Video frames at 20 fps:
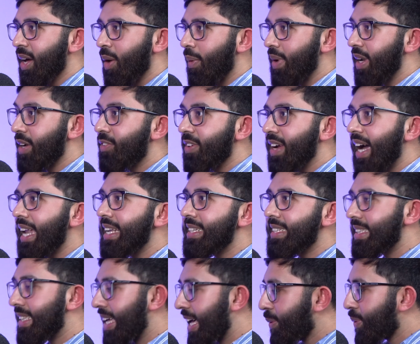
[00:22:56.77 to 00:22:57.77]
when in
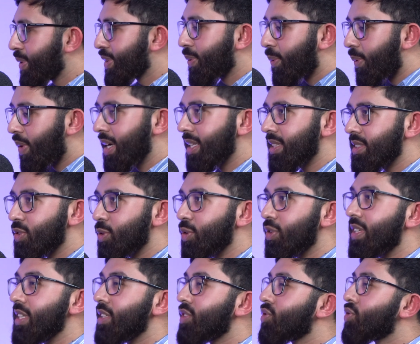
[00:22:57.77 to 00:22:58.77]
reality, they were the ones who
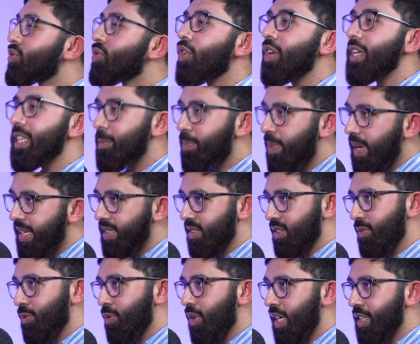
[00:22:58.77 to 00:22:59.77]
destroyed the places
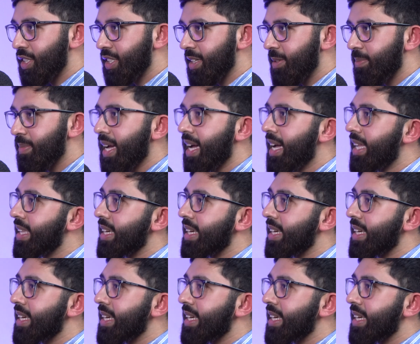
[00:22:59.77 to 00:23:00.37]
of worship.